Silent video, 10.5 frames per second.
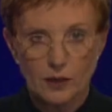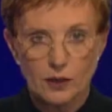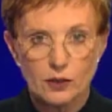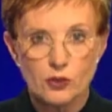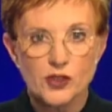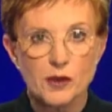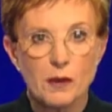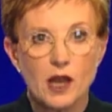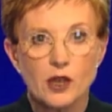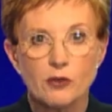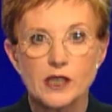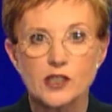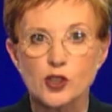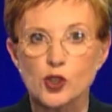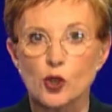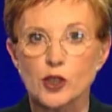Who's a margarita
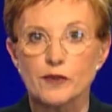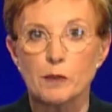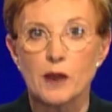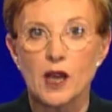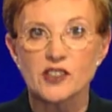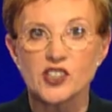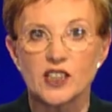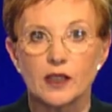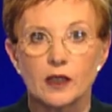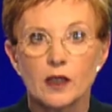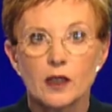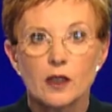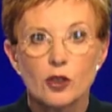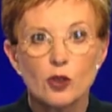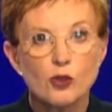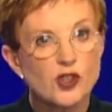short of a party?
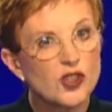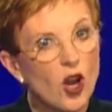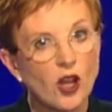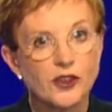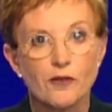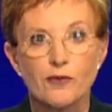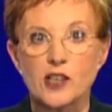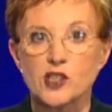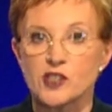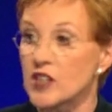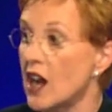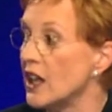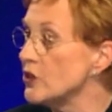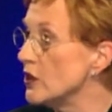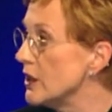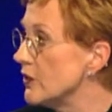Who's not the freshest
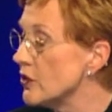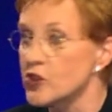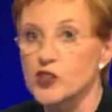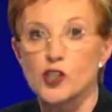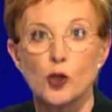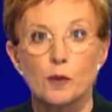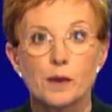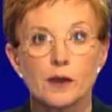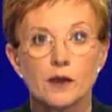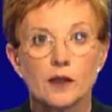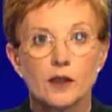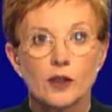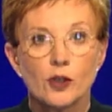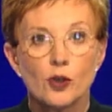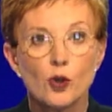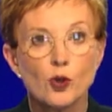onion in the soup?
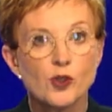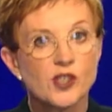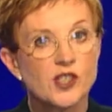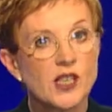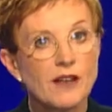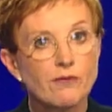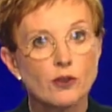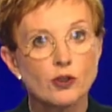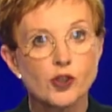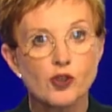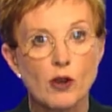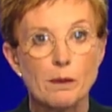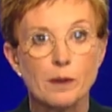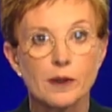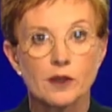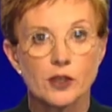Who's several
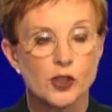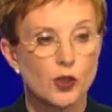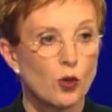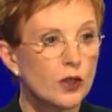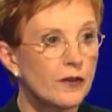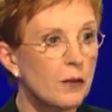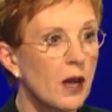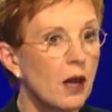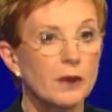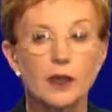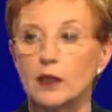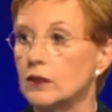shrimp short of a barbie?